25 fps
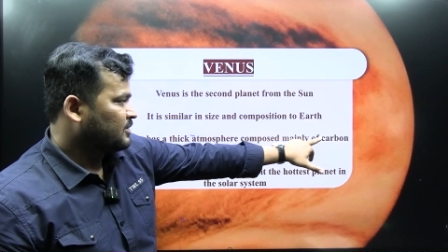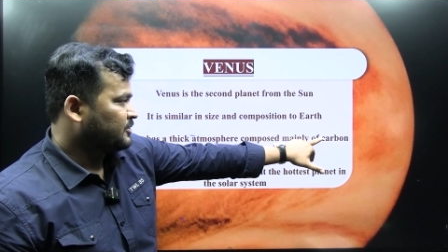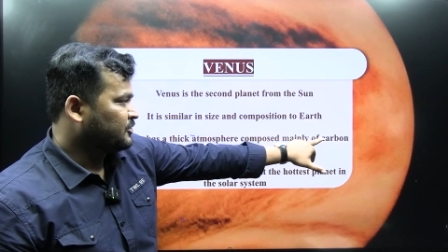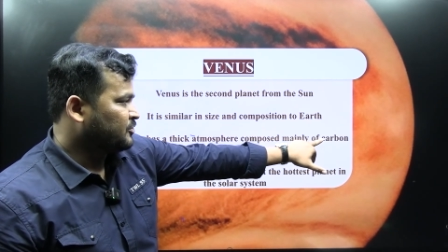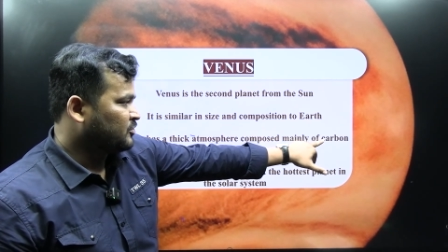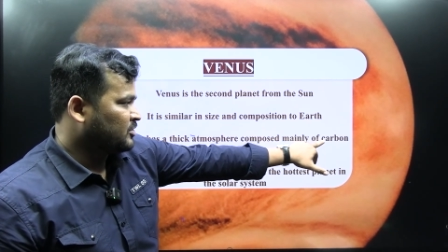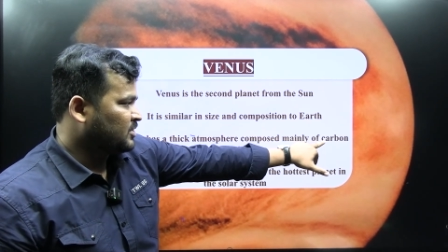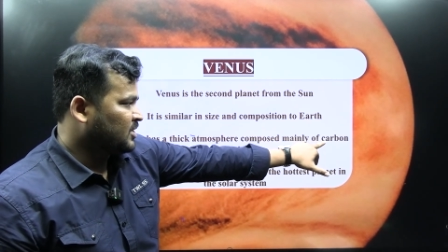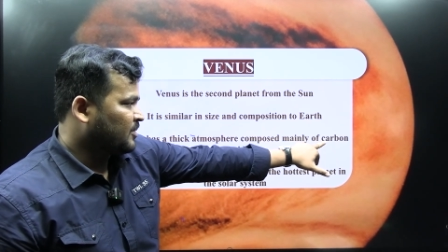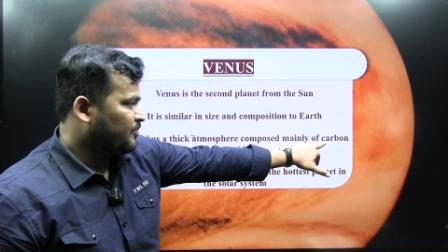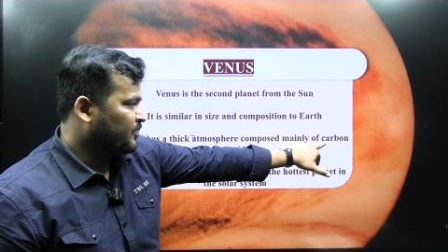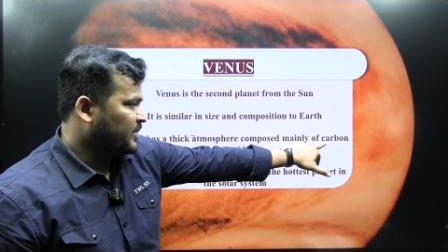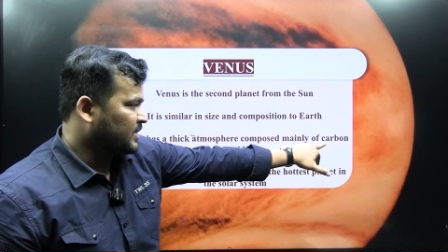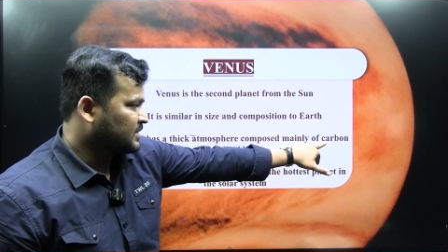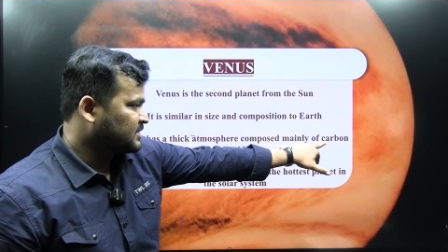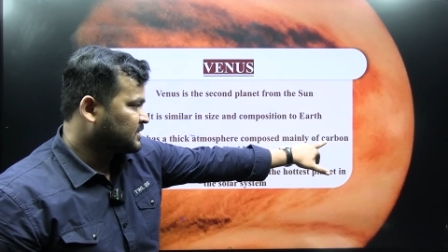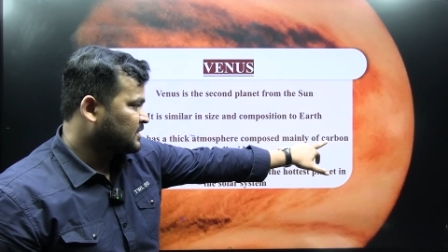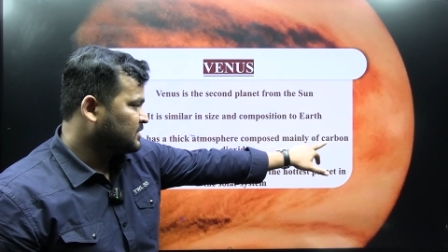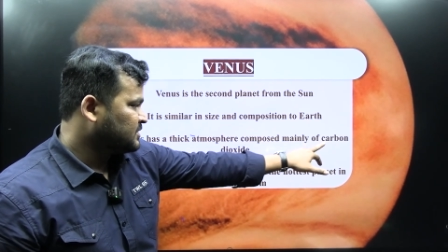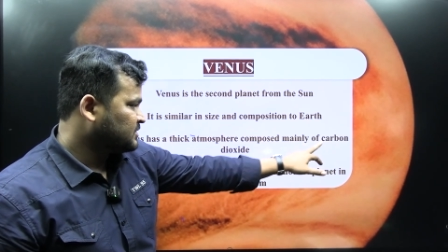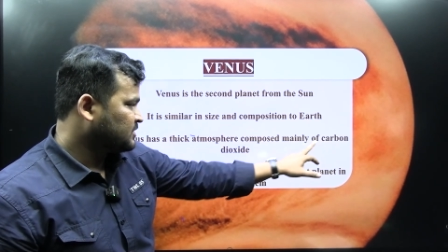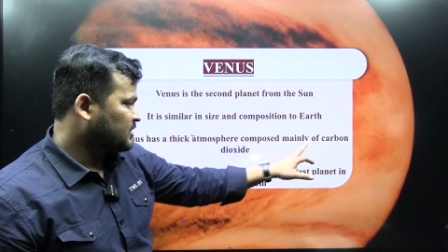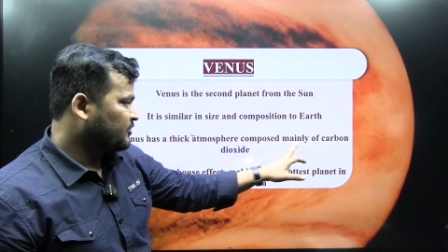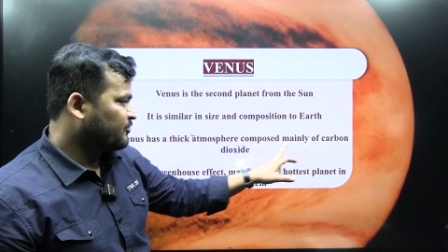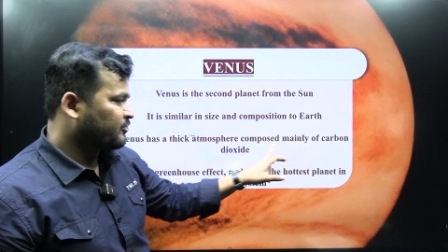due to the
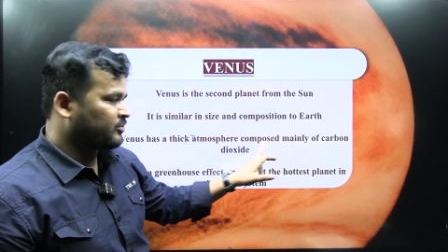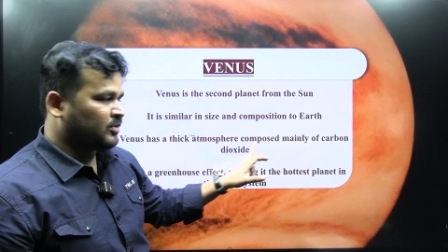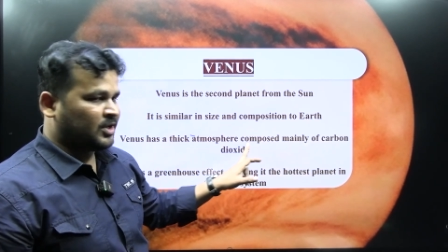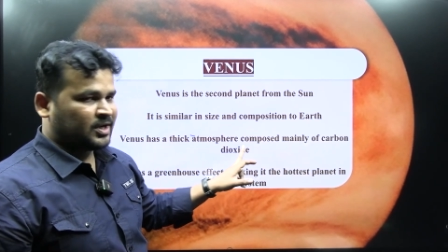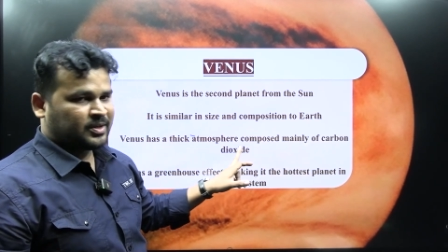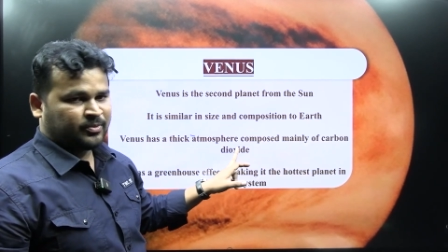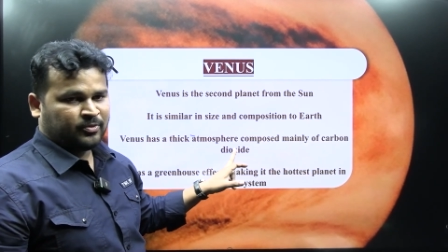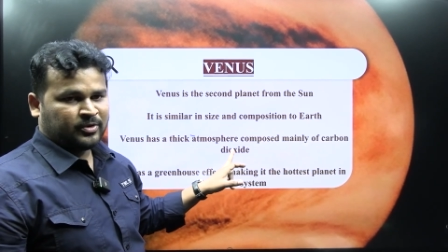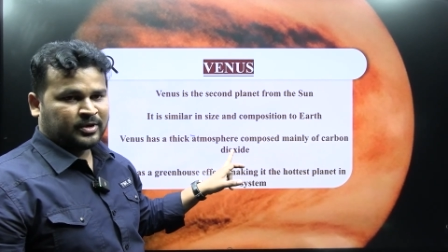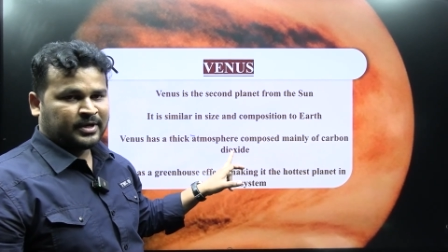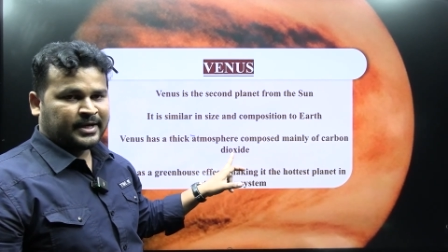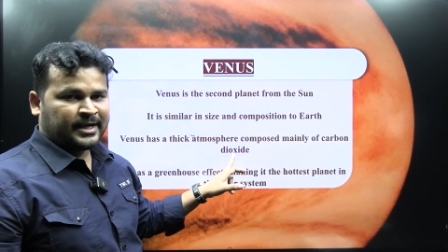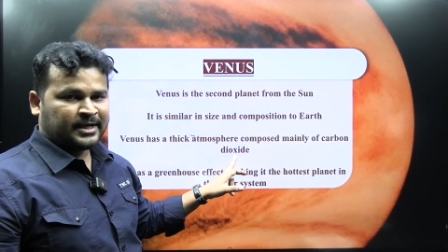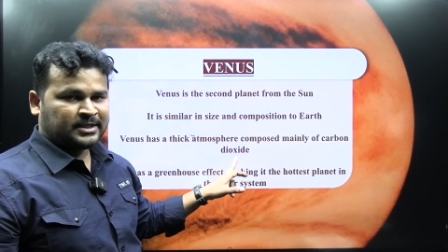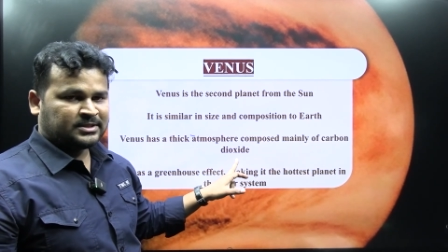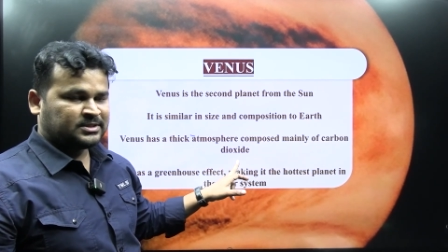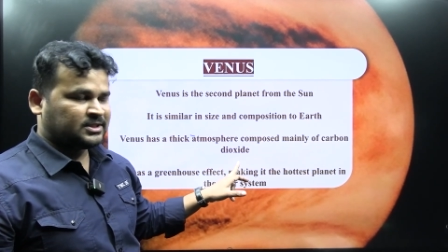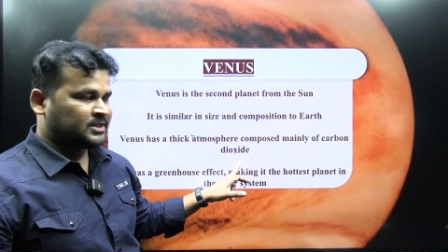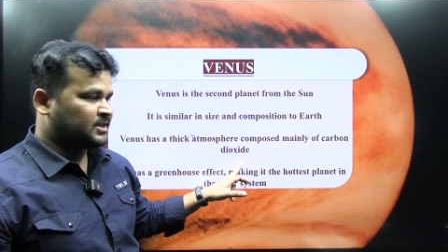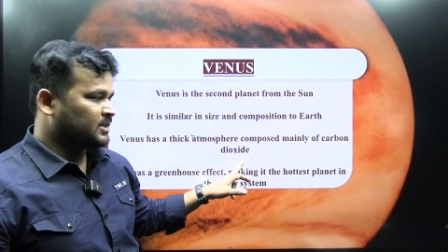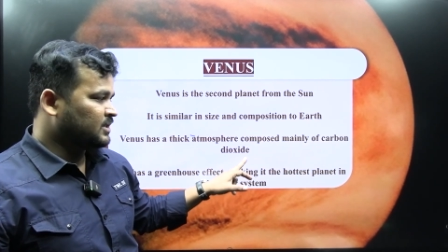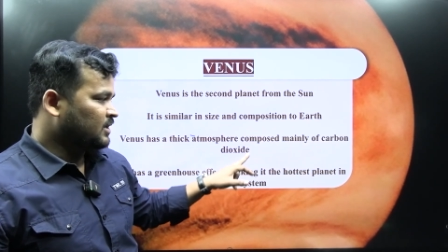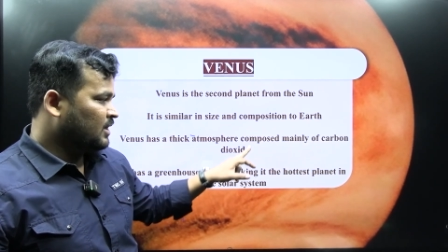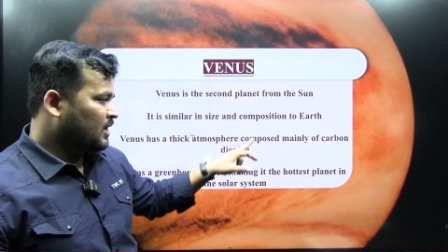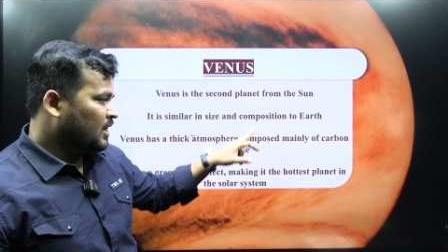presence of carbon
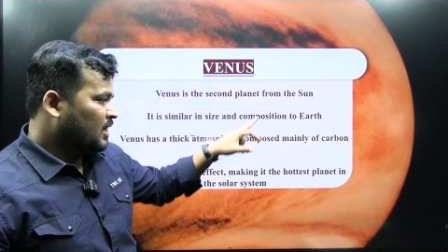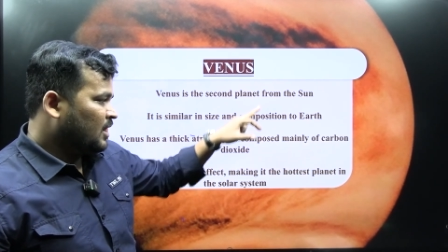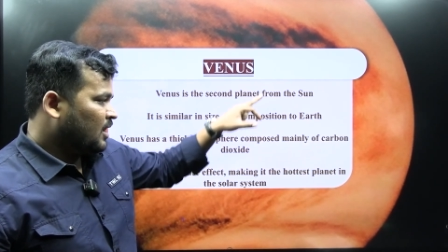dioxide